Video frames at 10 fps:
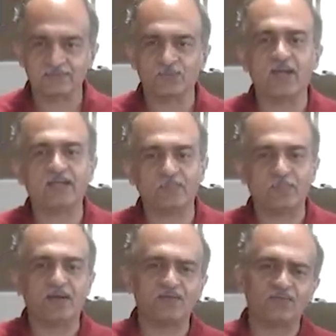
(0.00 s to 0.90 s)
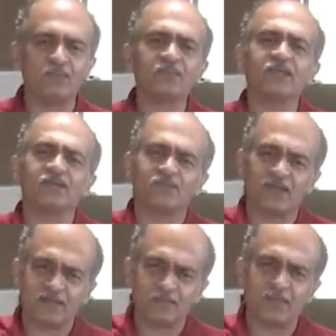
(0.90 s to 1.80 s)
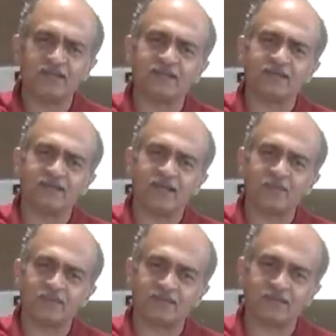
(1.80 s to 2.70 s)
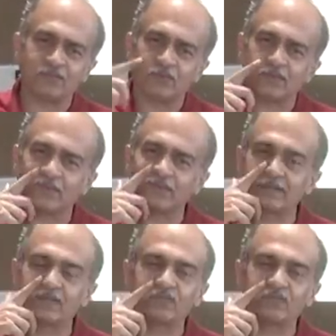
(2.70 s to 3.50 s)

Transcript: quite apart from the environmental damage that you are causing.